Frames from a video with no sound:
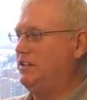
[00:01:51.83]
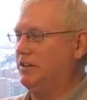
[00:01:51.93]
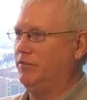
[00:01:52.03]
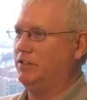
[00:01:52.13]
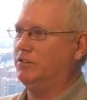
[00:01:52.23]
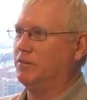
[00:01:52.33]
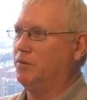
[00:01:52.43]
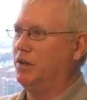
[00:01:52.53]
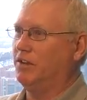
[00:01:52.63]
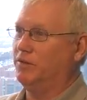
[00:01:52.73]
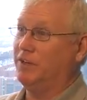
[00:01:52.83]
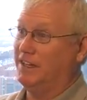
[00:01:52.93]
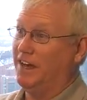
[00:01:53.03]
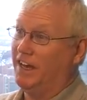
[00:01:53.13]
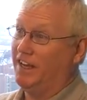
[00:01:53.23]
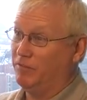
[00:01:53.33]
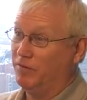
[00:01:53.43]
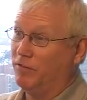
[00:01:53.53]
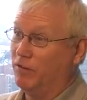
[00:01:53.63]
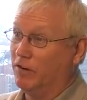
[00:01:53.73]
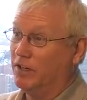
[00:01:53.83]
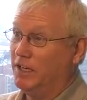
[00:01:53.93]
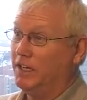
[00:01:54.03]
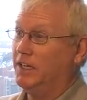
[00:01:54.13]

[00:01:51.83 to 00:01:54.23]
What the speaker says: each individual computer that we did not have before.